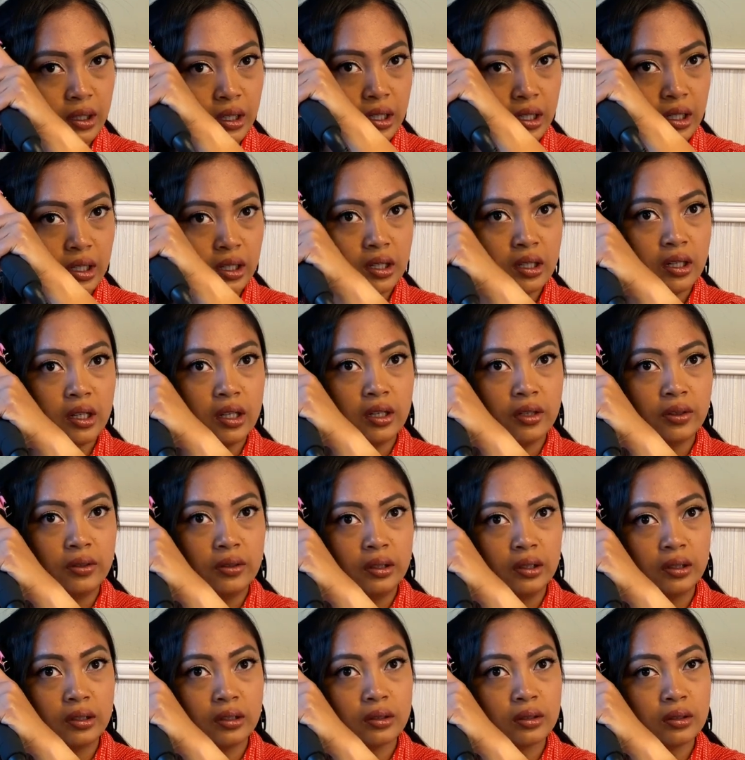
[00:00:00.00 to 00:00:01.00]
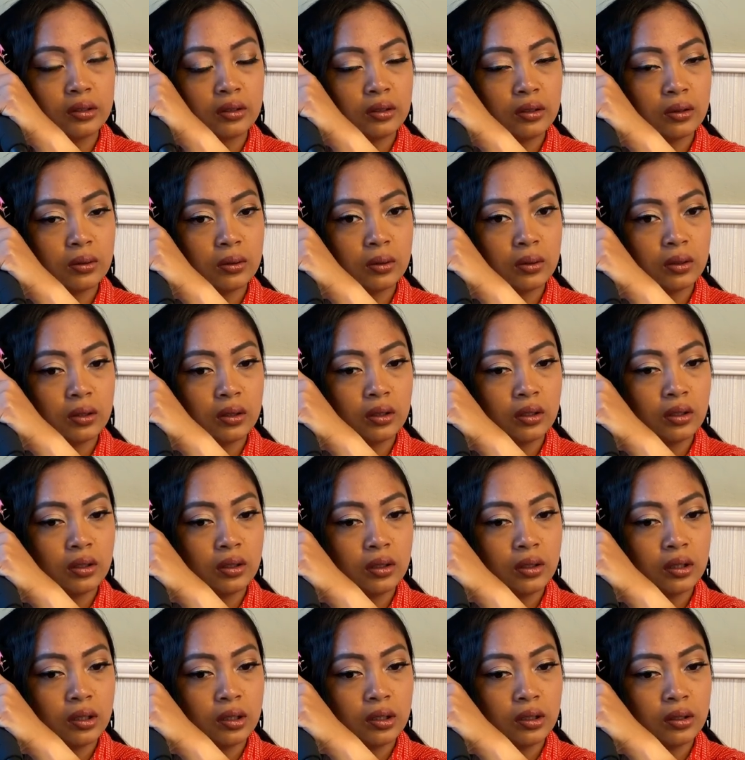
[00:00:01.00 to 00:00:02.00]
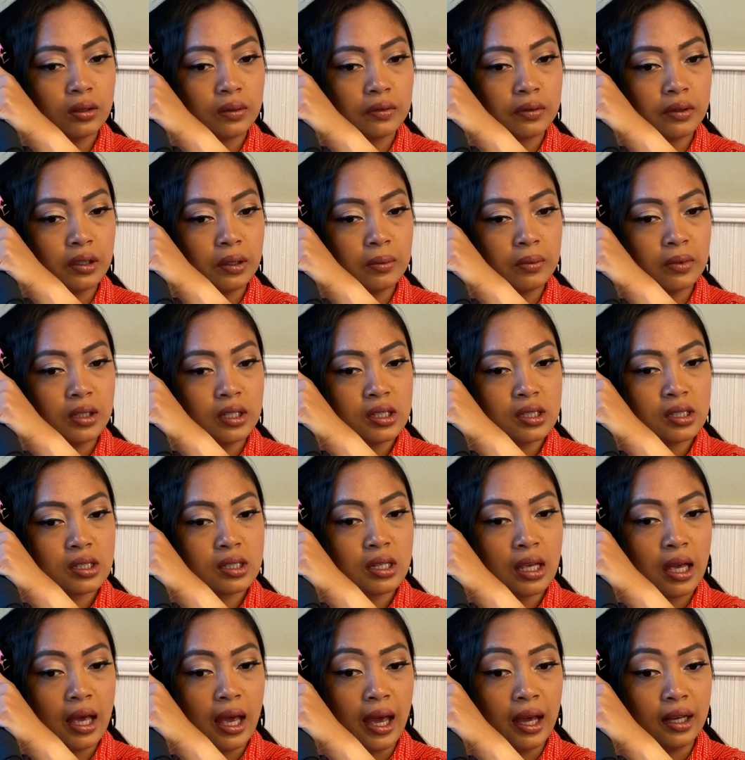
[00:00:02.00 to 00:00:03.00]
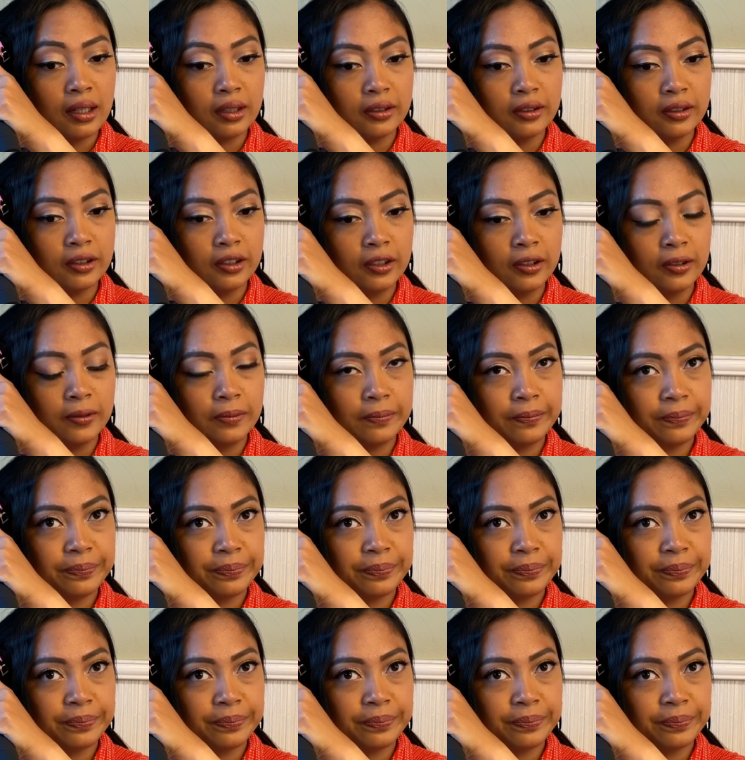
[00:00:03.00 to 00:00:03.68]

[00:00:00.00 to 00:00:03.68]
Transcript: I can hear it from this angle